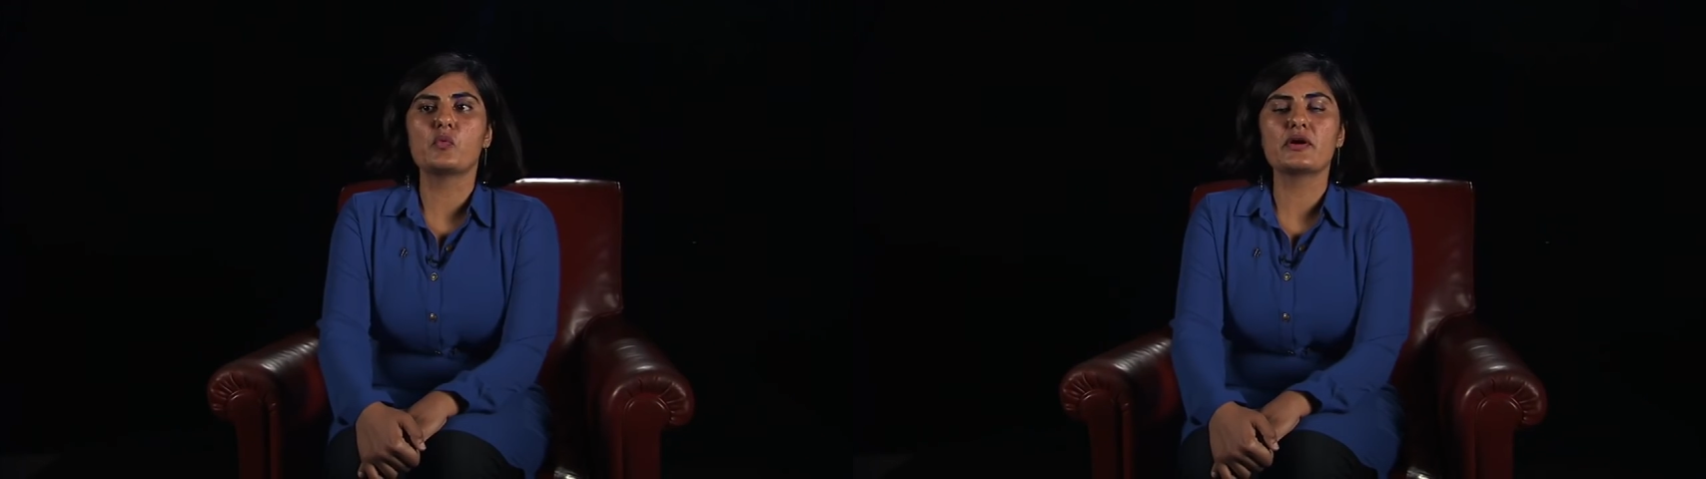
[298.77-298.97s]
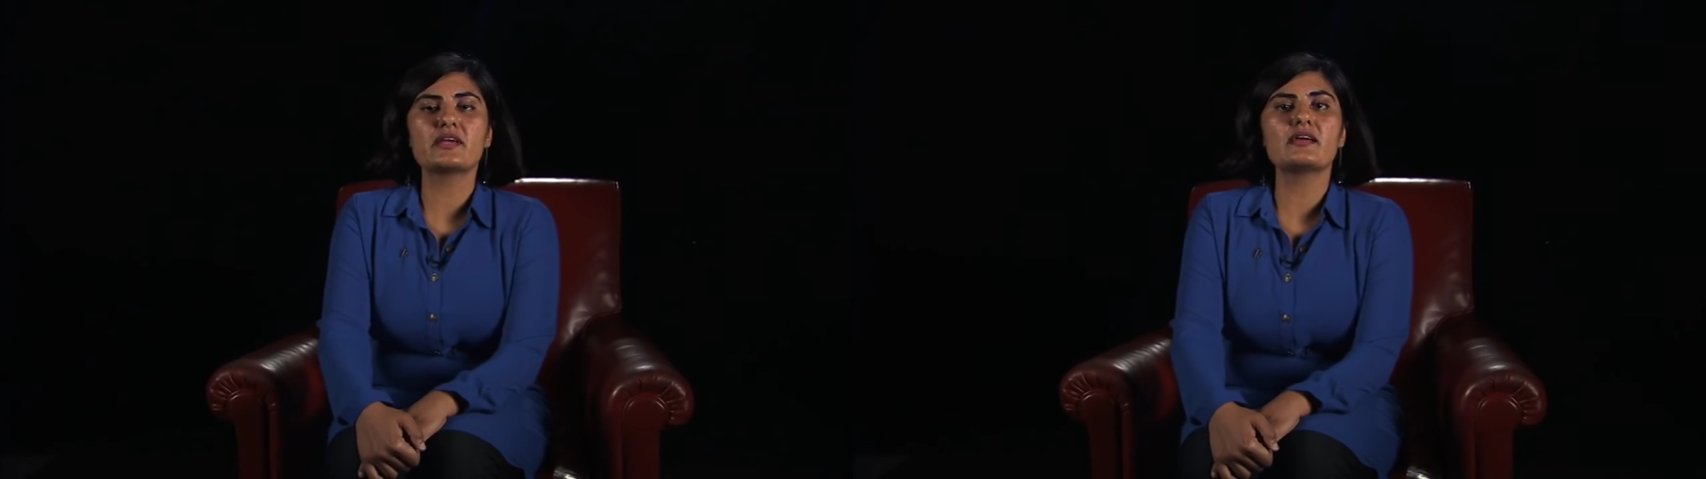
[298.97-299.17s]

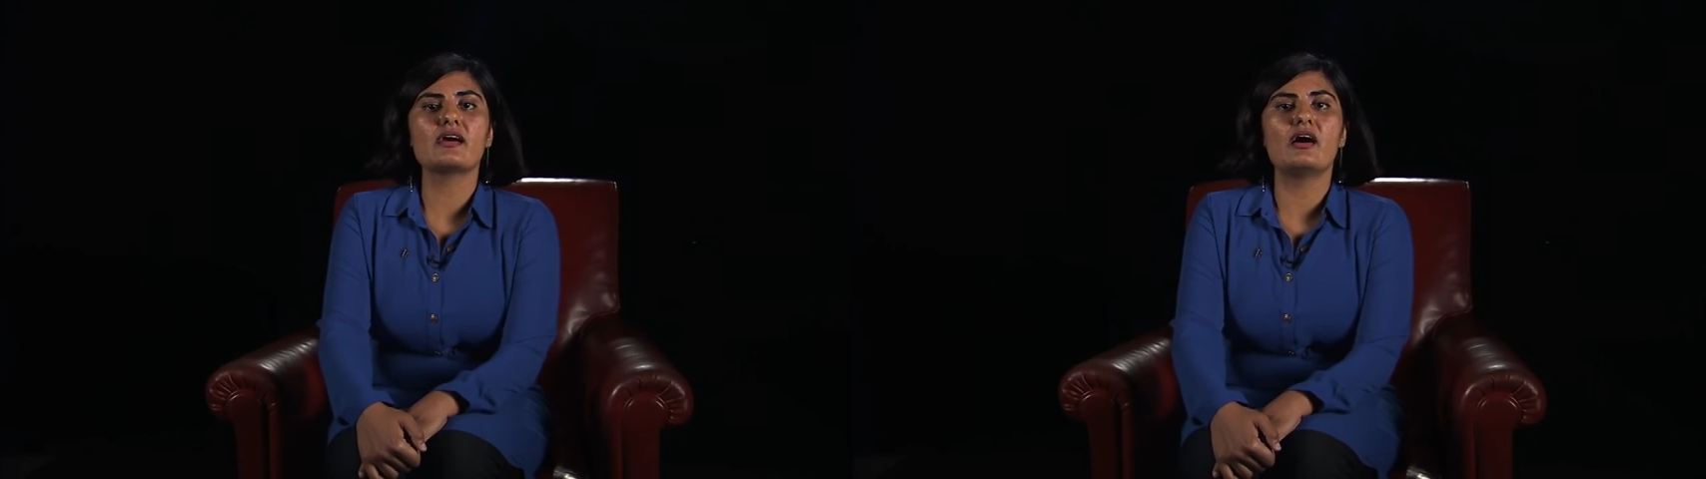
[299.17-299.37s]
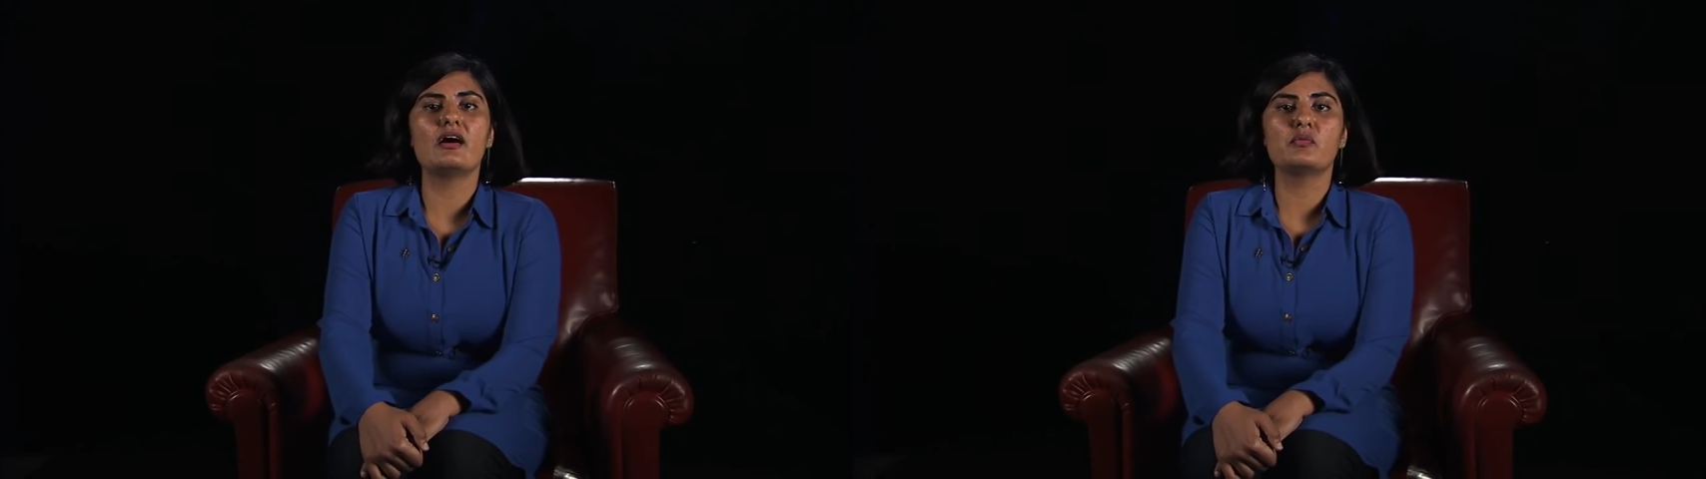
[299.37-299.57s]

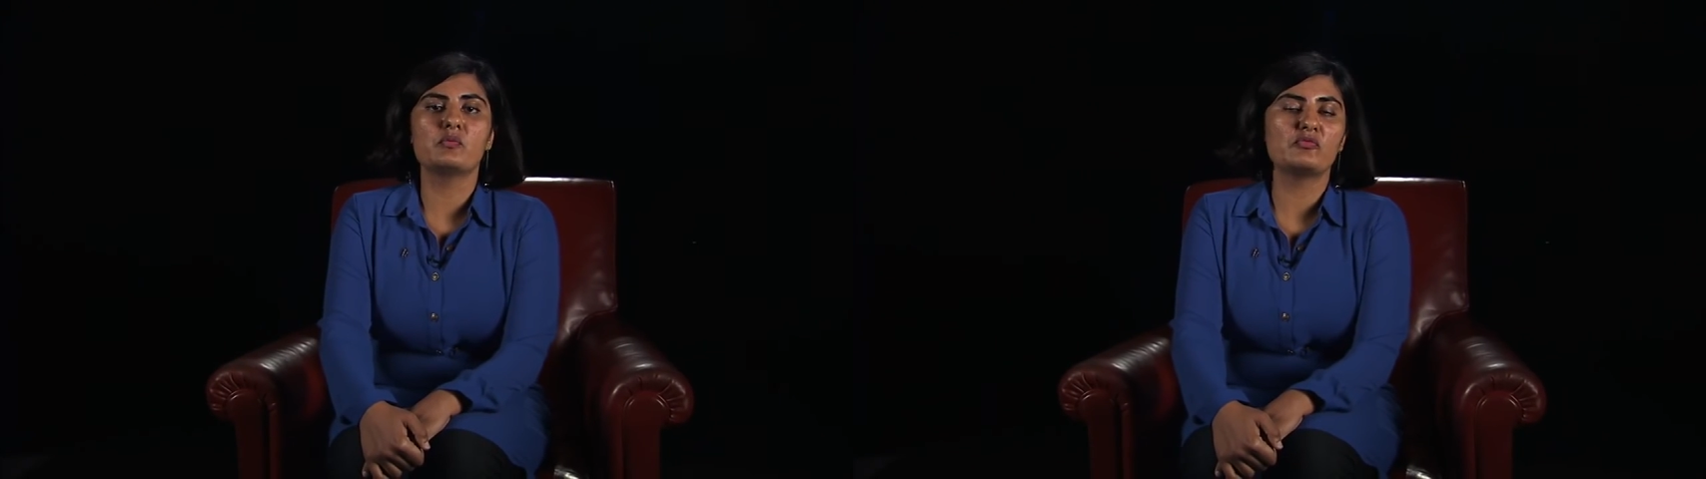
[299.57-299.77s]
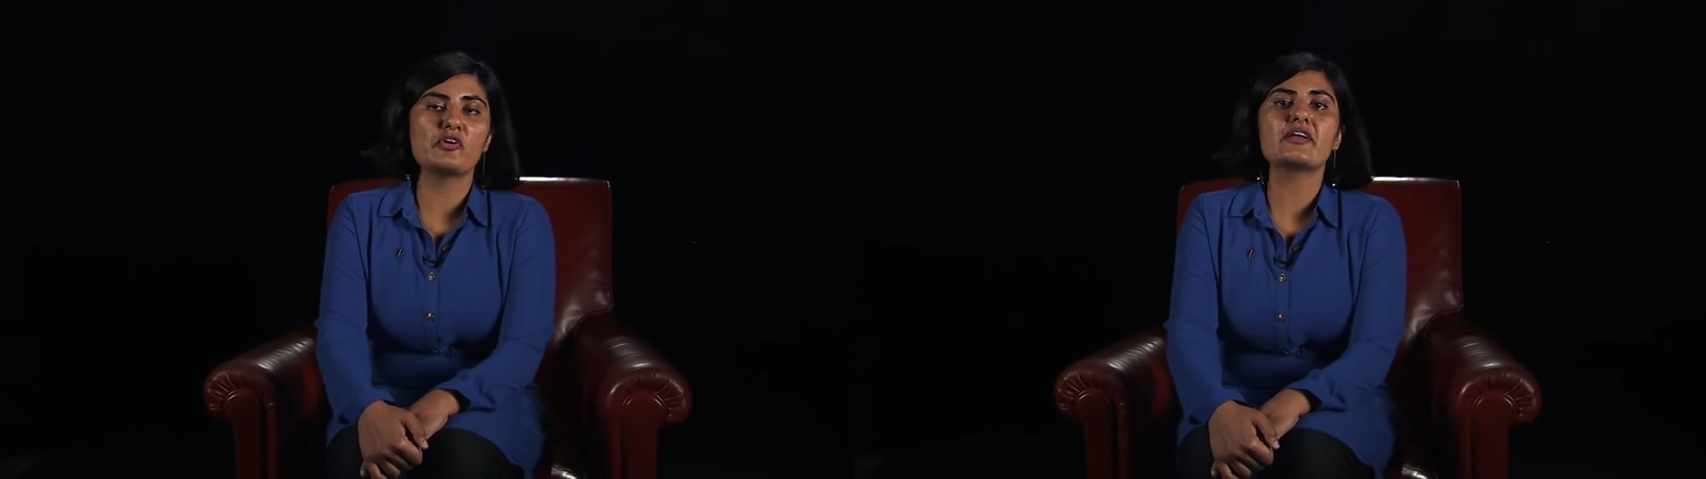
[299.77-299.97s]
working
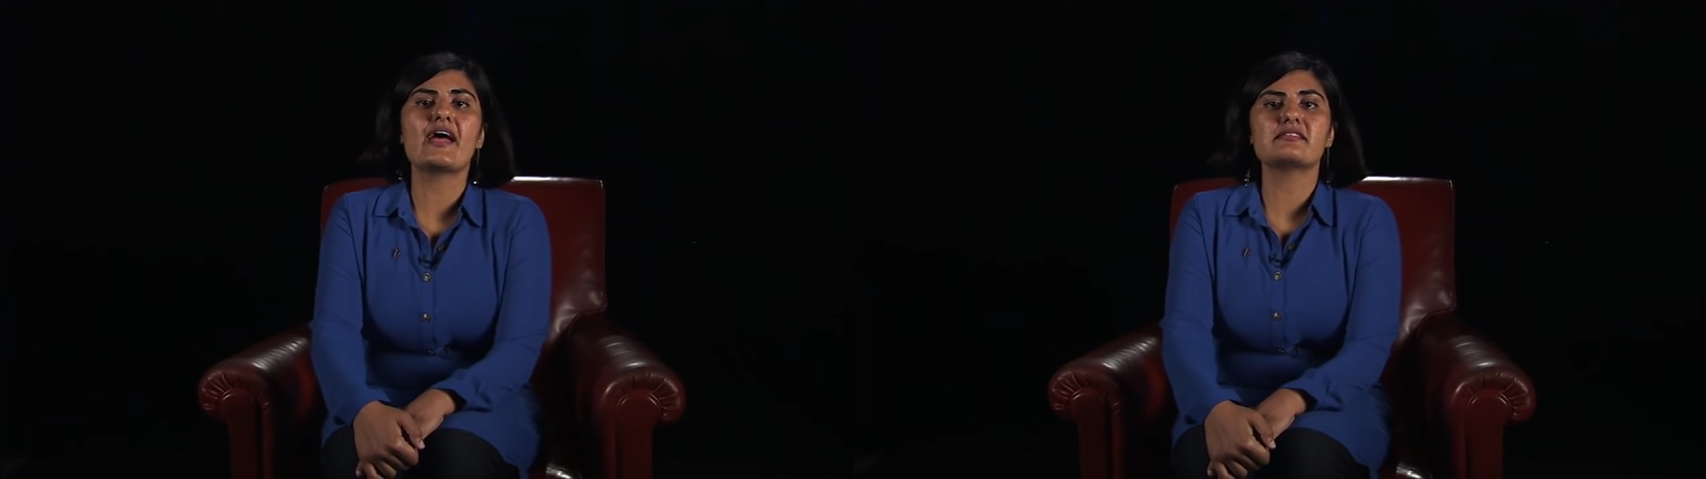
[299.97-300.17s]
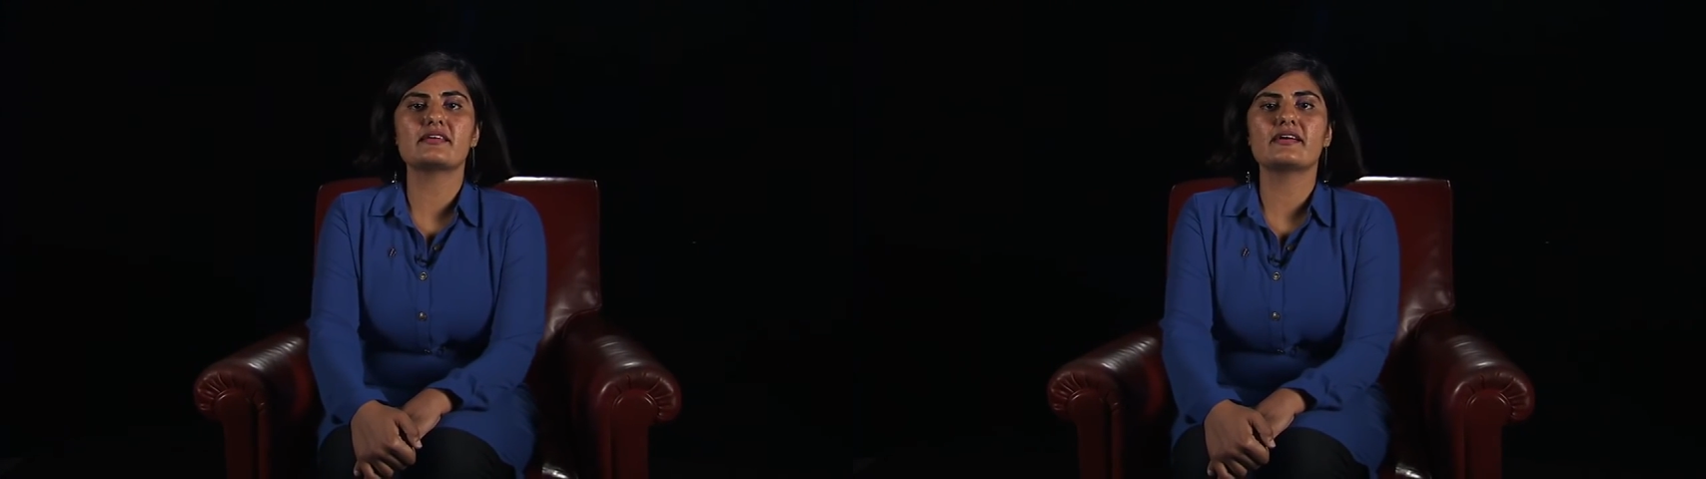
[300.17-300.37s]
for
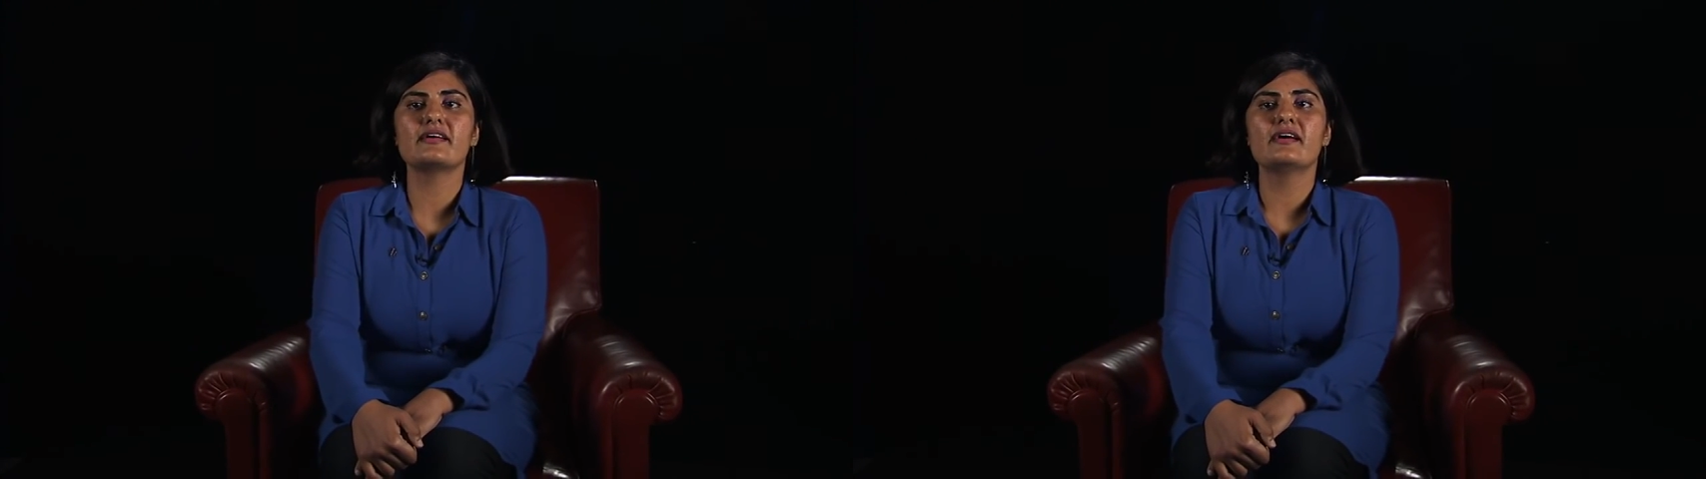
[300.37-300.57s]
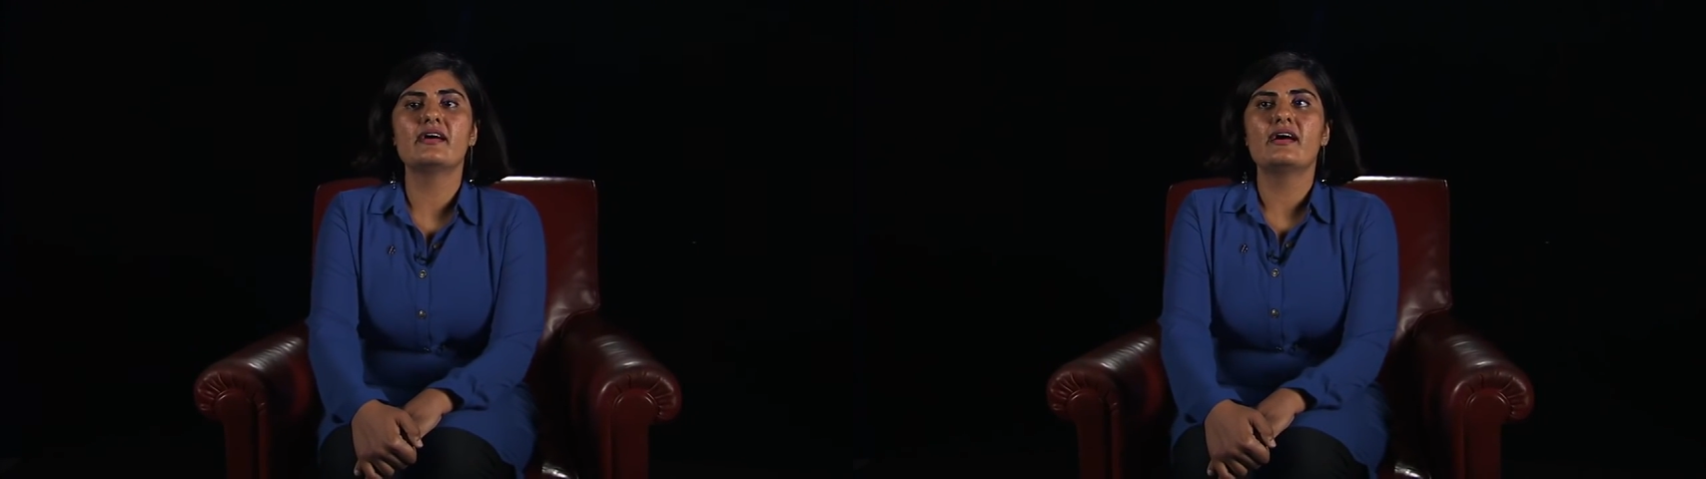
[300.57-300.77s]
NASA